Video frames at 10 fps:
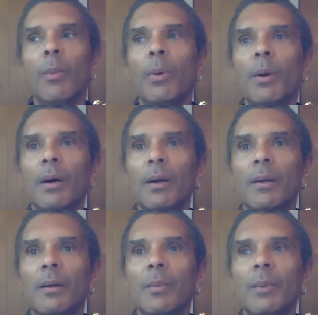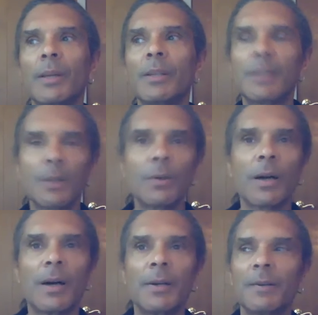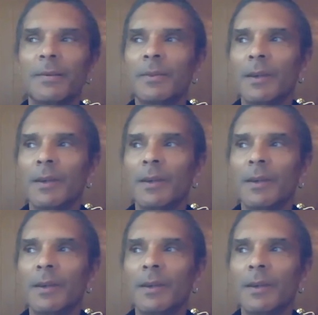but it's still kind of